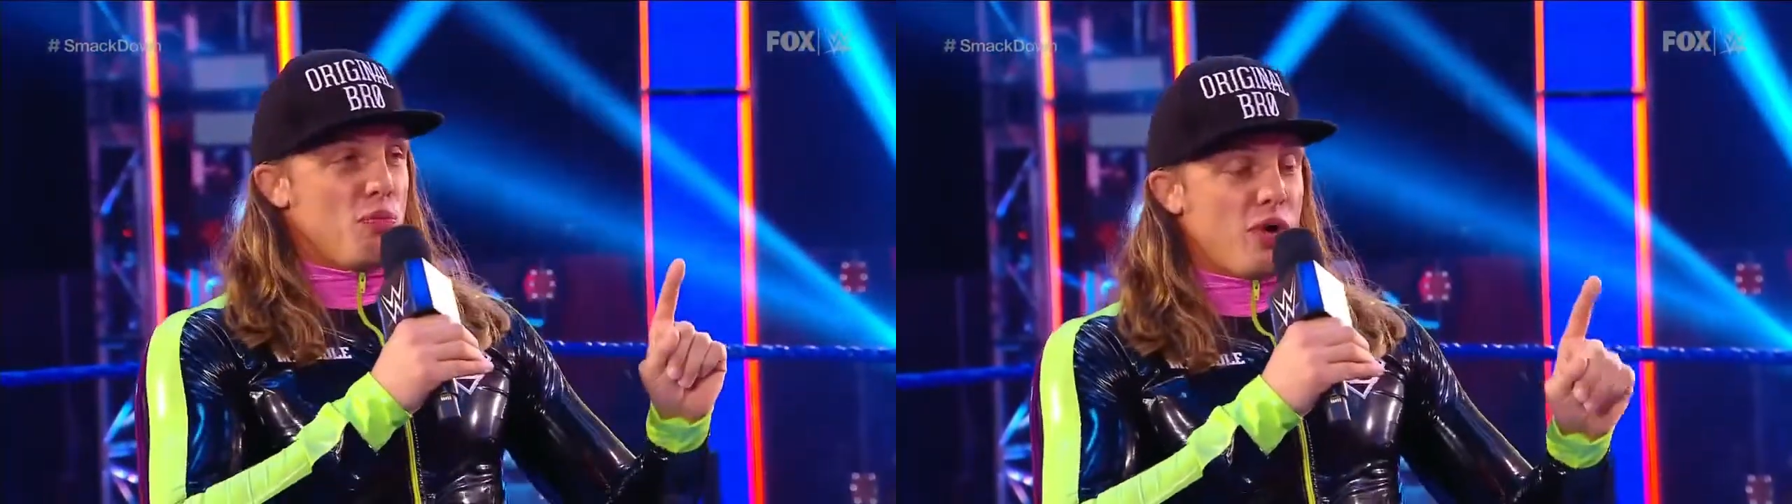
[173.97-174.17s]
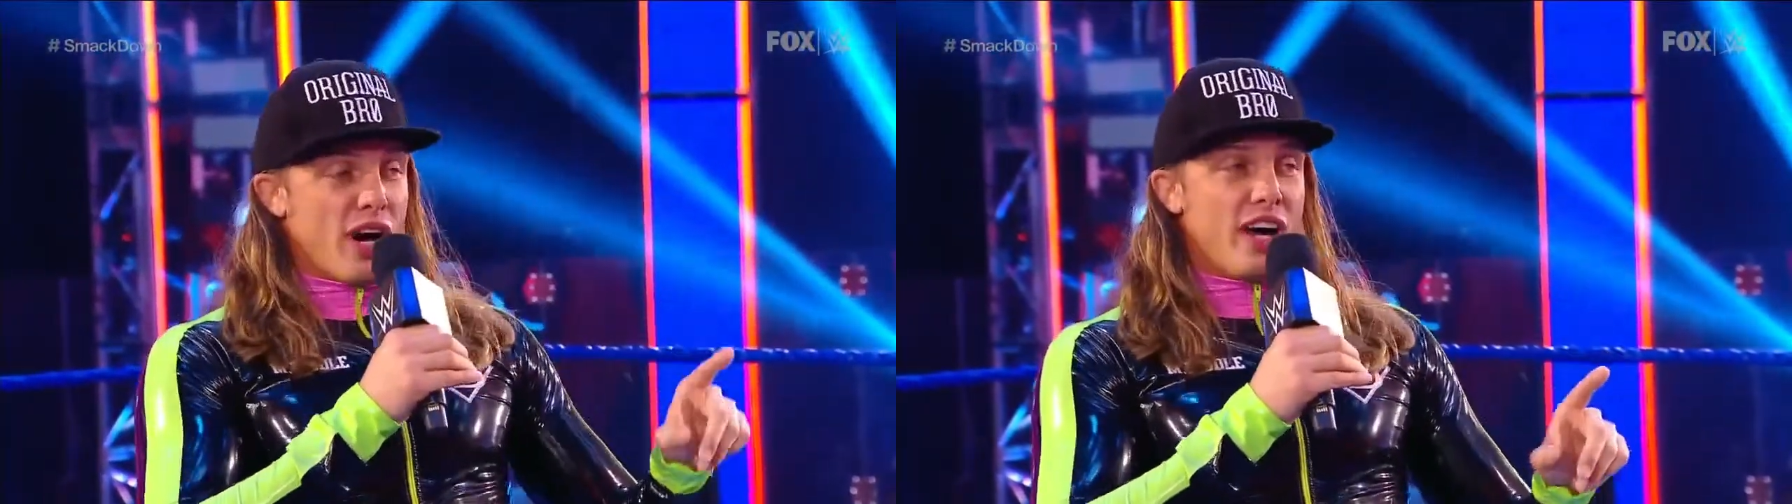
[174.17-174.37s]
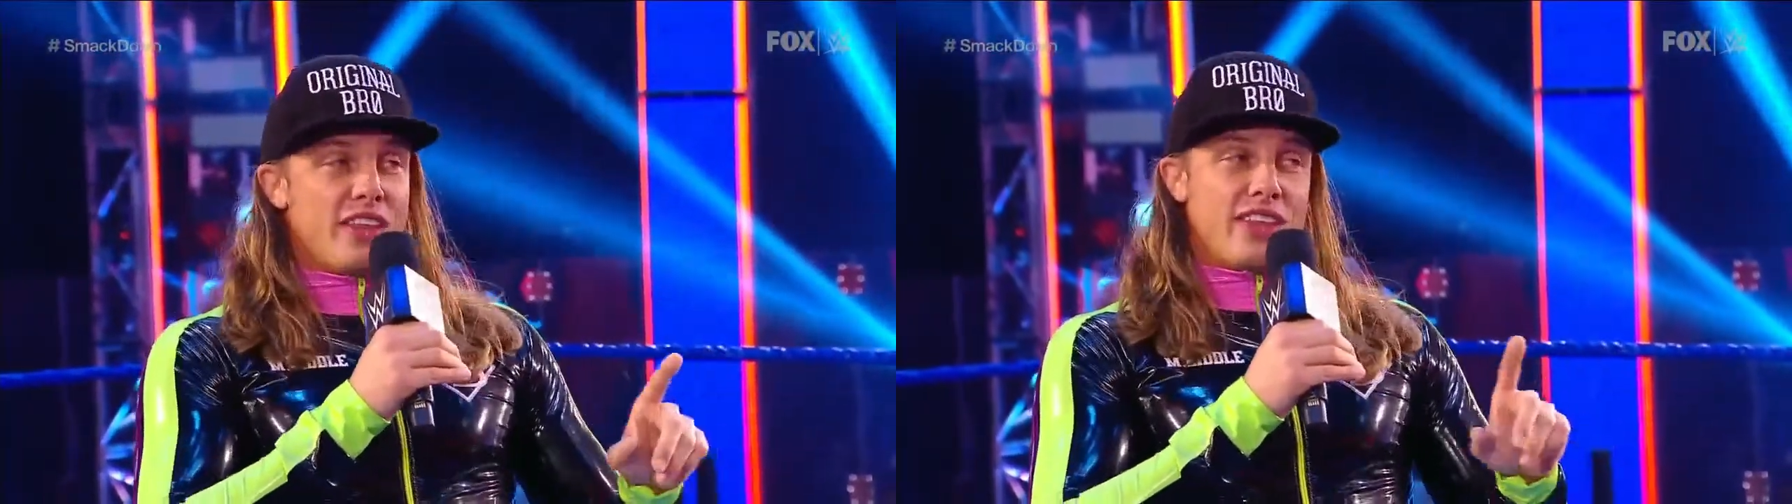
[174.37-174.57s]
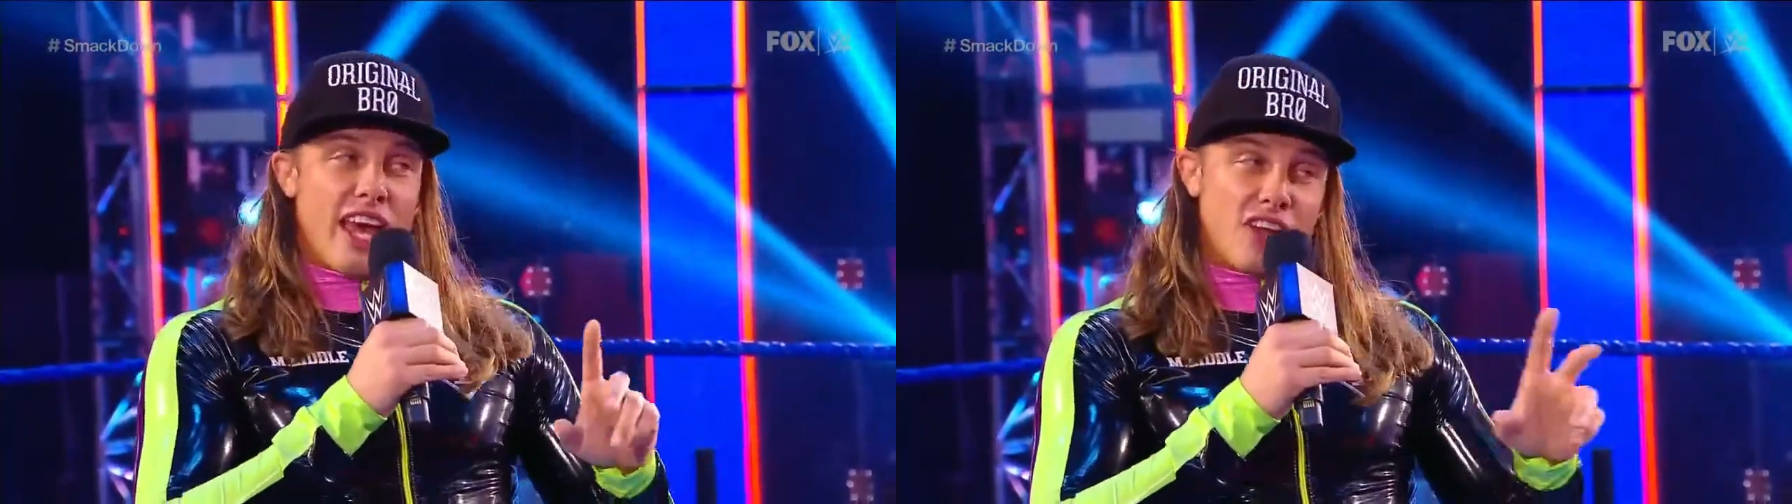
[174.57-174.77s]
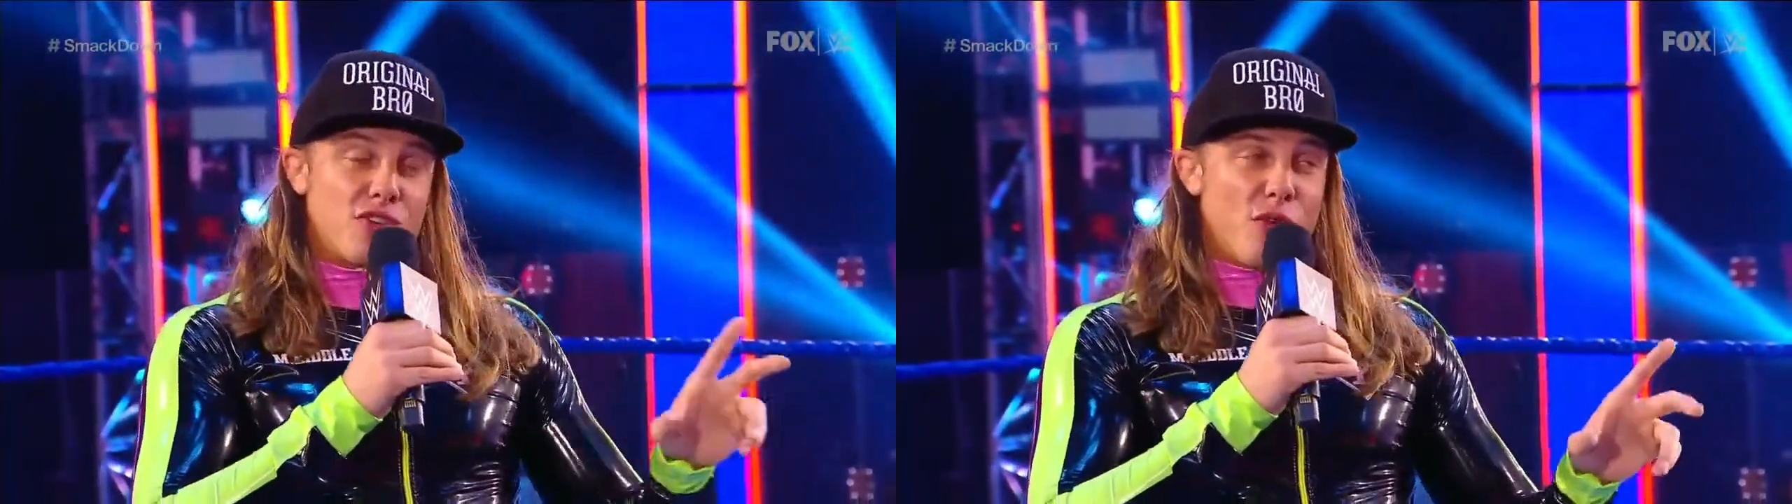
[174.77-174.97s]
But
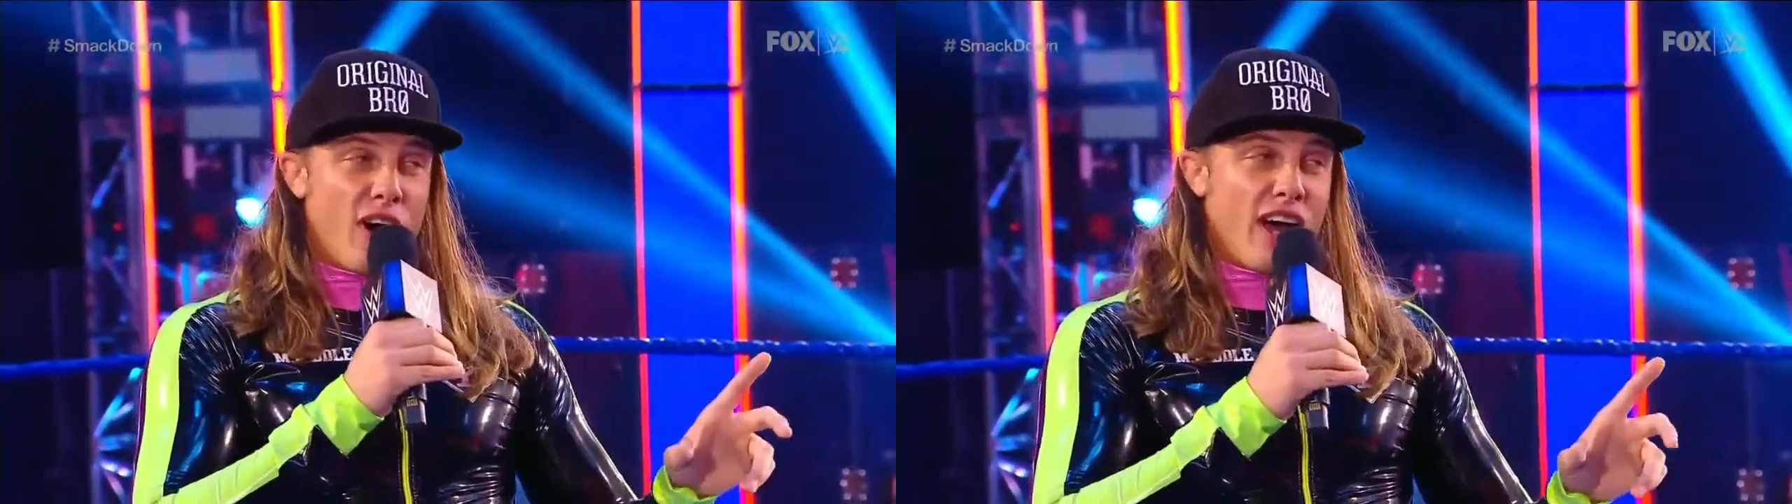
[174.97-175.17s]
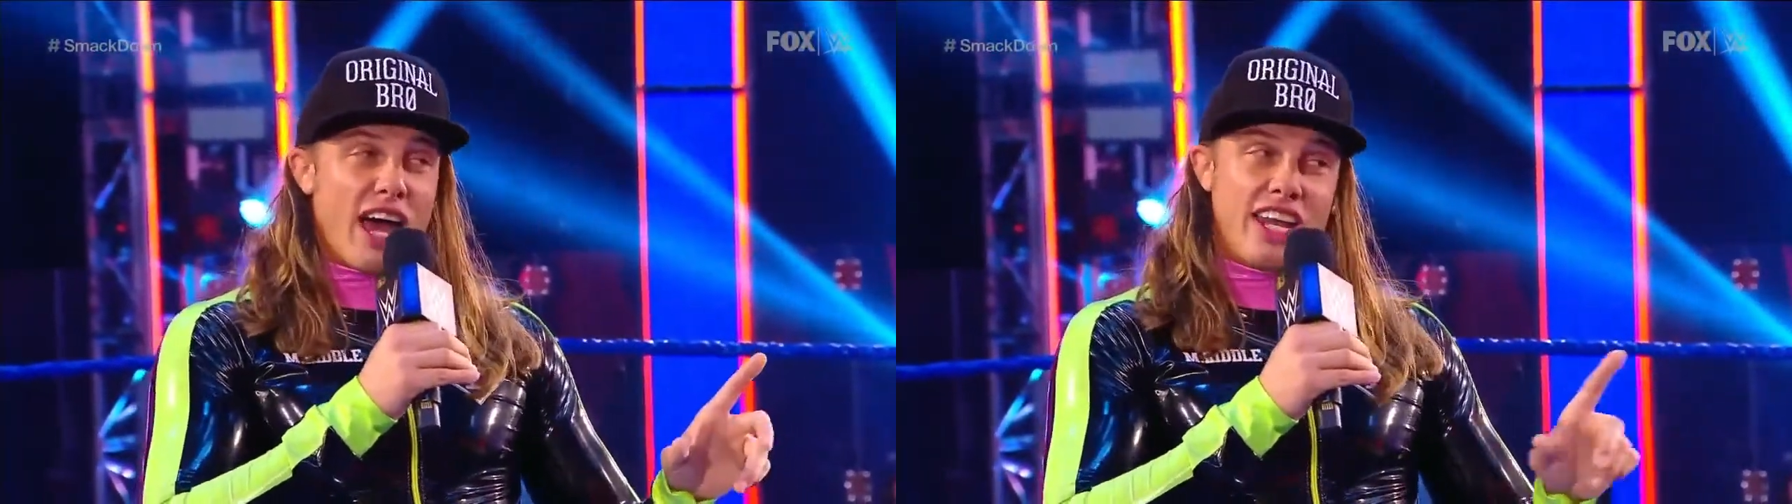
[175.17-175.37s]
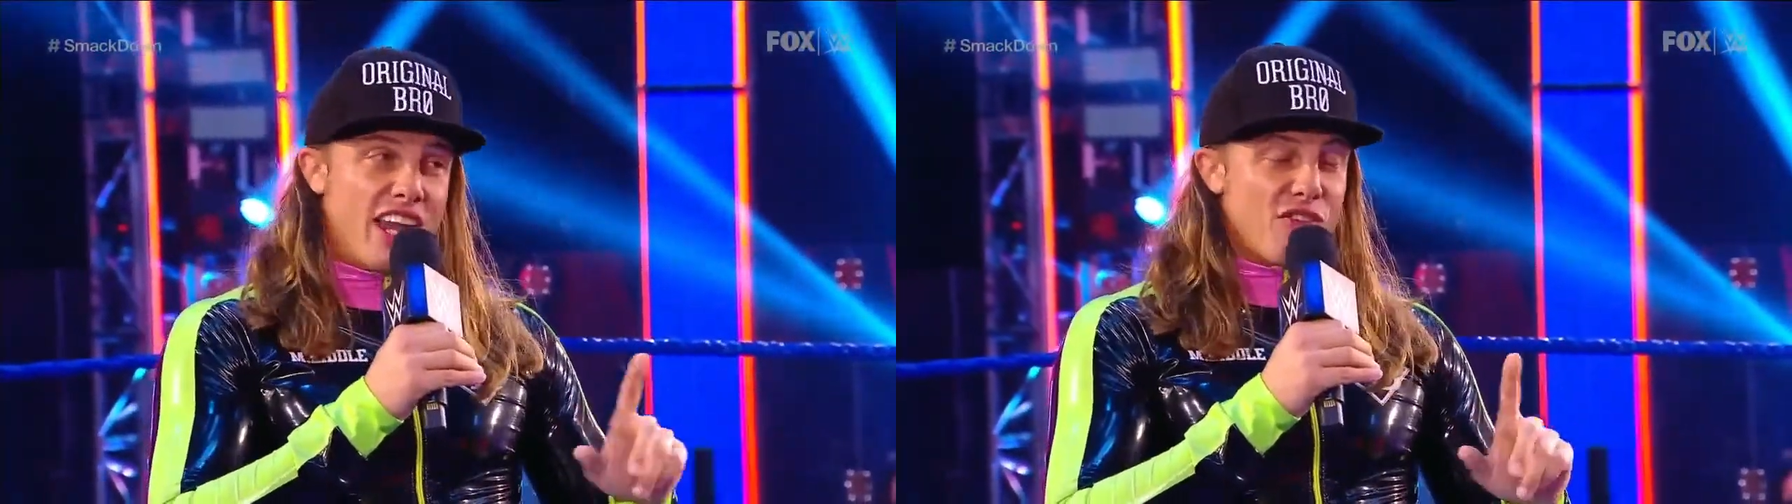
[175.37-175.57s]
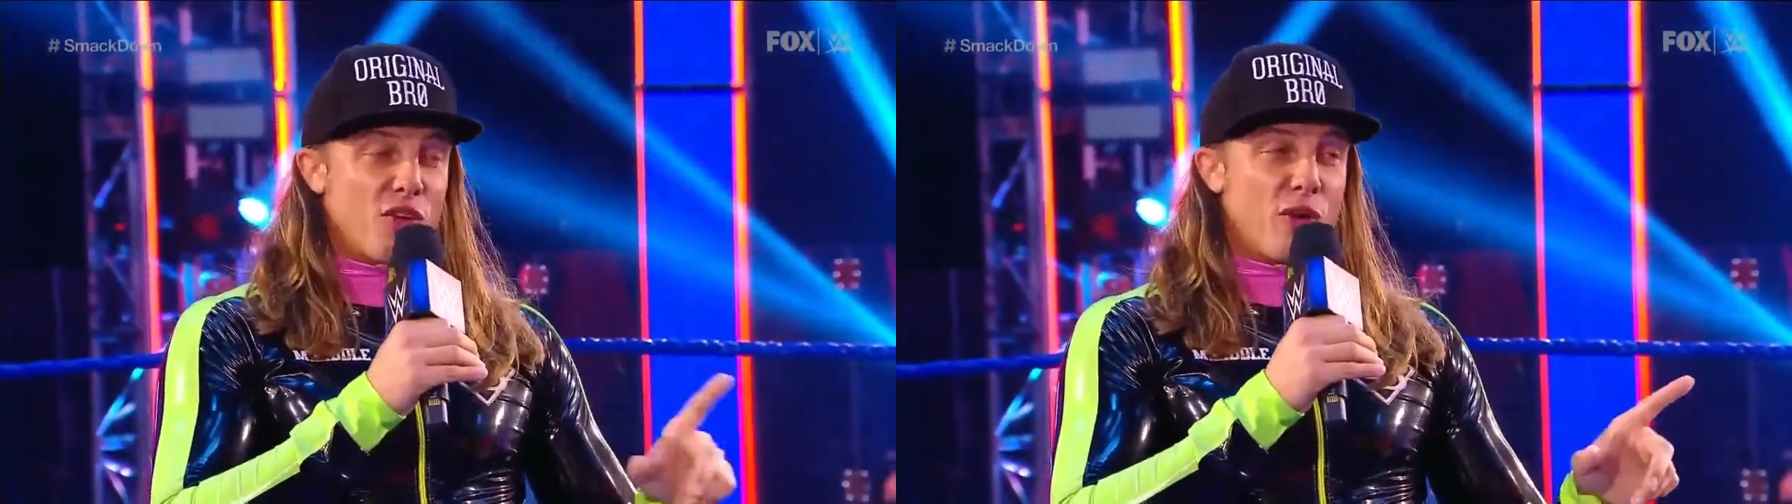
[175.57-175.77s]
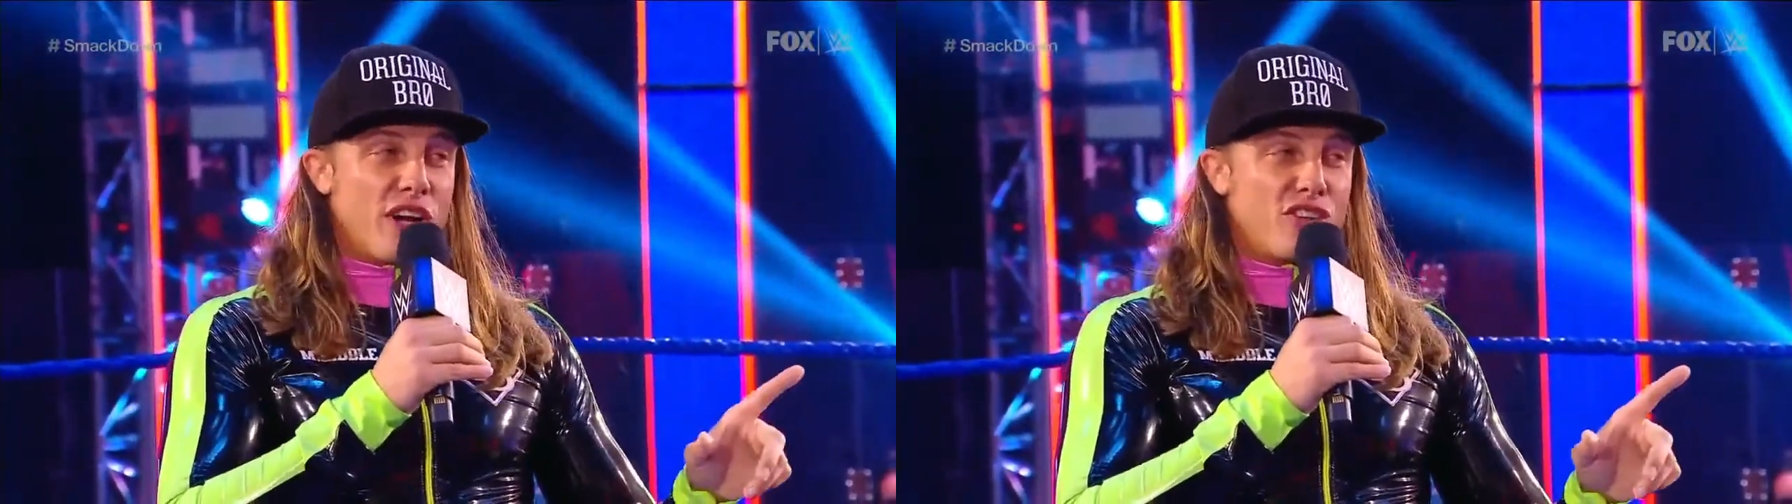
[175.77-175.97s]
that's why I never
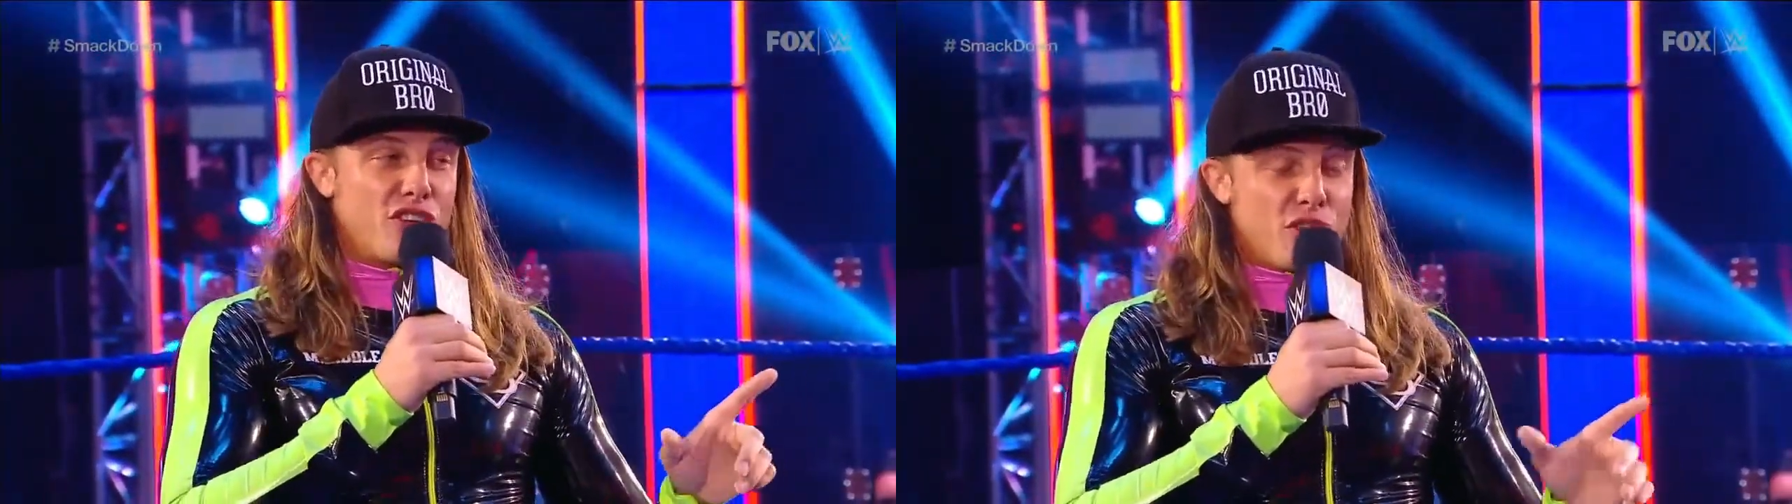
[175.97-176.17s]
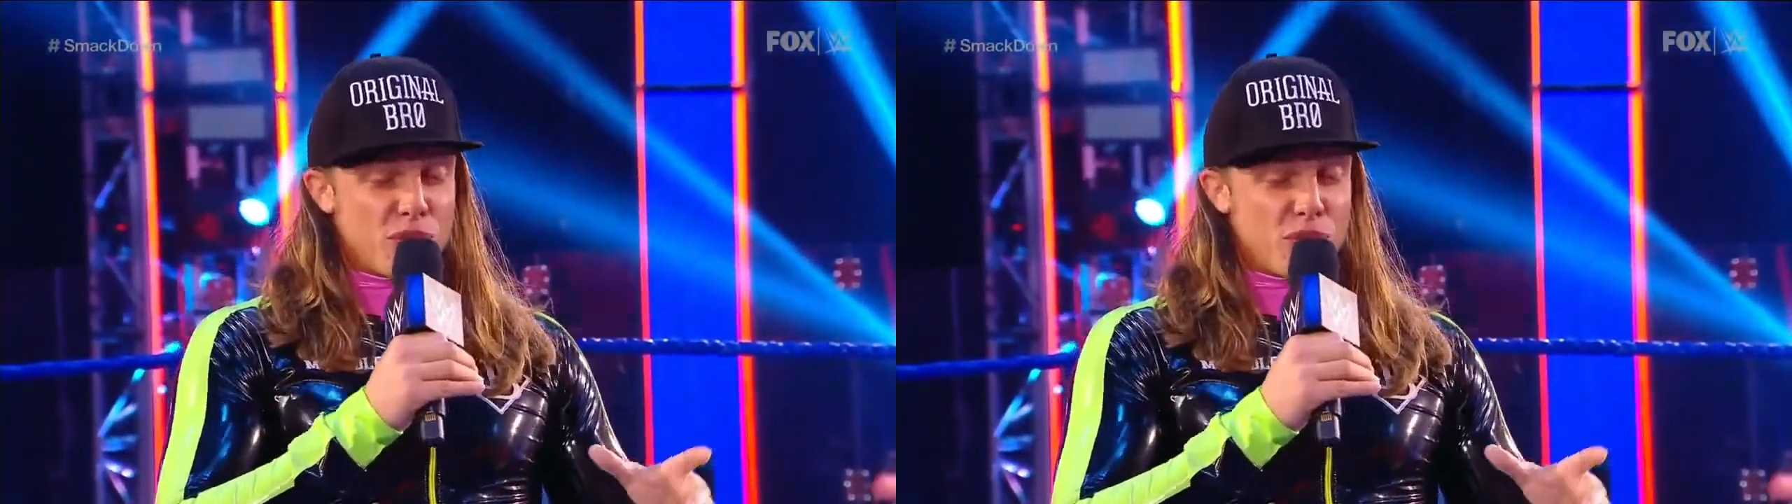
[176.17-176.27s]
wear shoes,